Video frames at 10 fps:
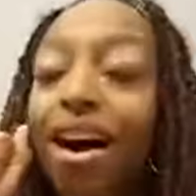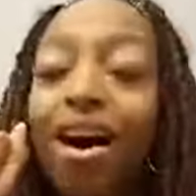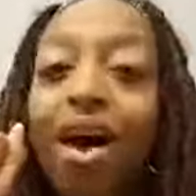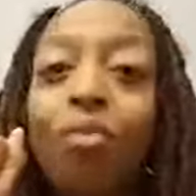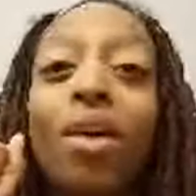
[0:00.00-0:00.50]
a,
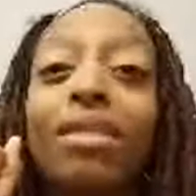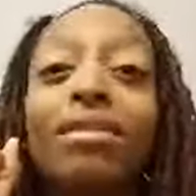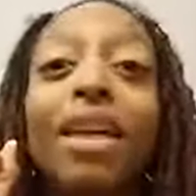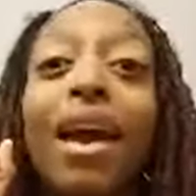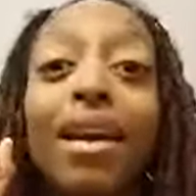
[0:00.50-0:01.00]
a
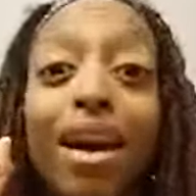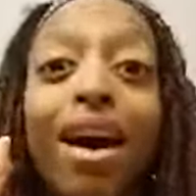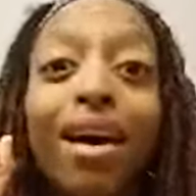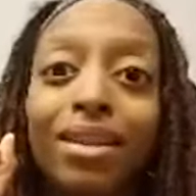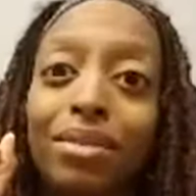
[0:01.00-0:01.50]
one day
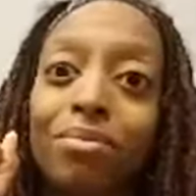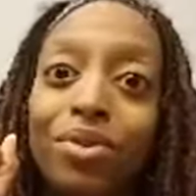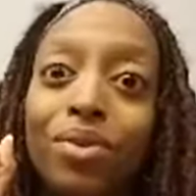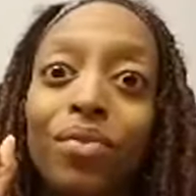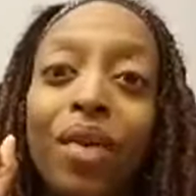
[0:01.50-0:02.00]

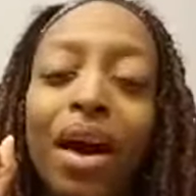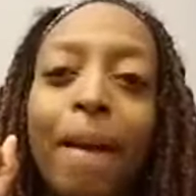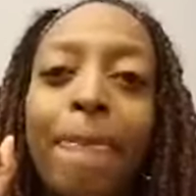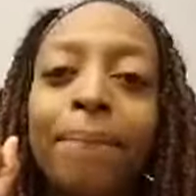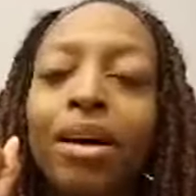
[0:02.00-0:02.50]
honeymoon,
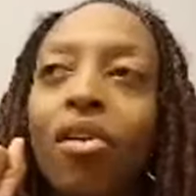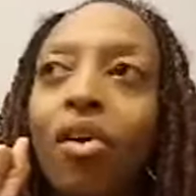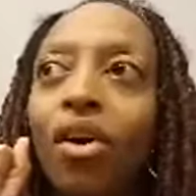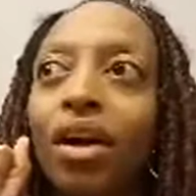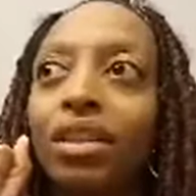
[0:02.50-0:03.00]
right?
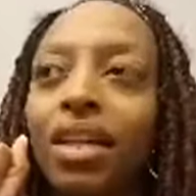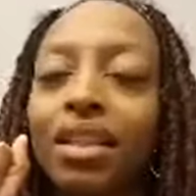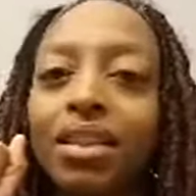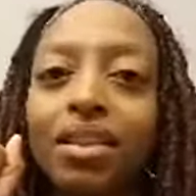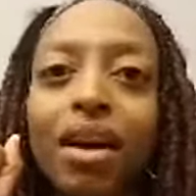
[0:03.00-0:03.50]
Or
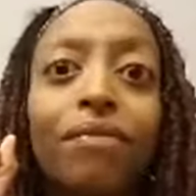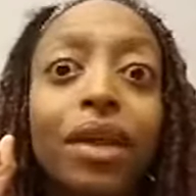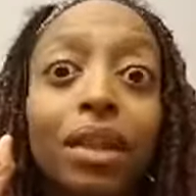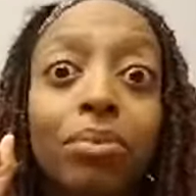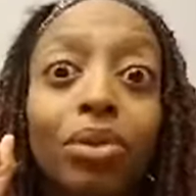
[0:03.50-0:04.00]
they took a
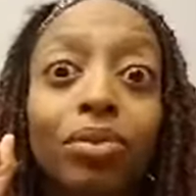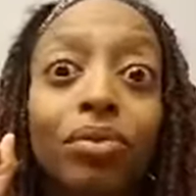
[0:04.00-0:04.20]
funny moon,